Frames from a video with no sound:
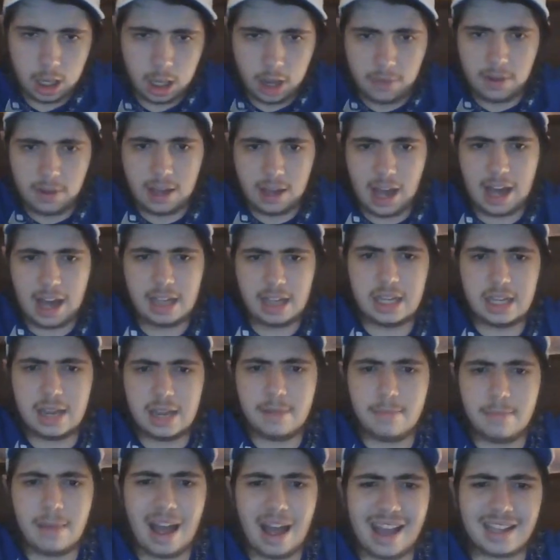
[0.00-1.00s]
I think
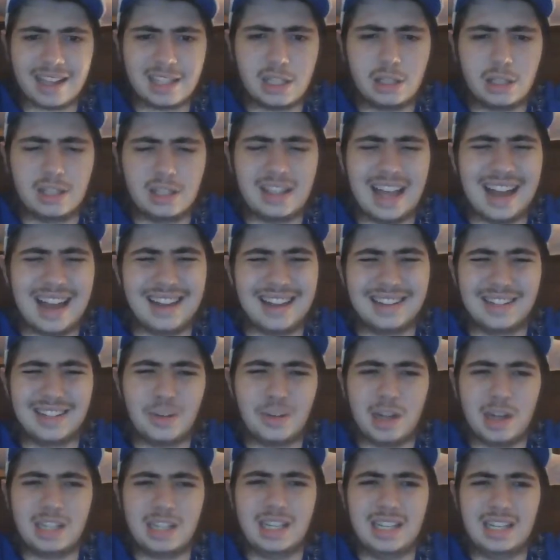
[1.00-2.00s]
18 max. That
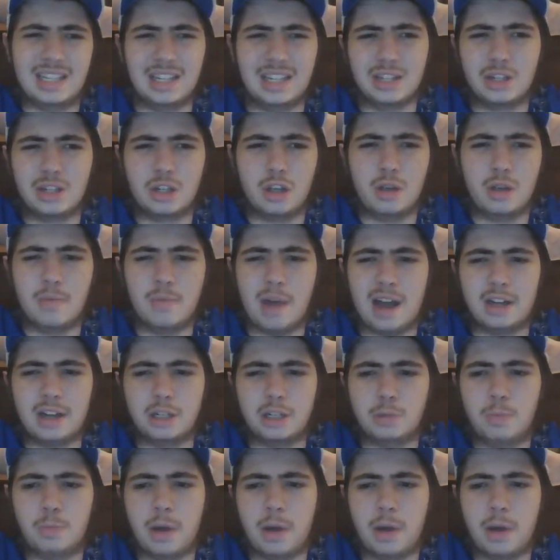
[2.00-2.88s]
20 is just too much,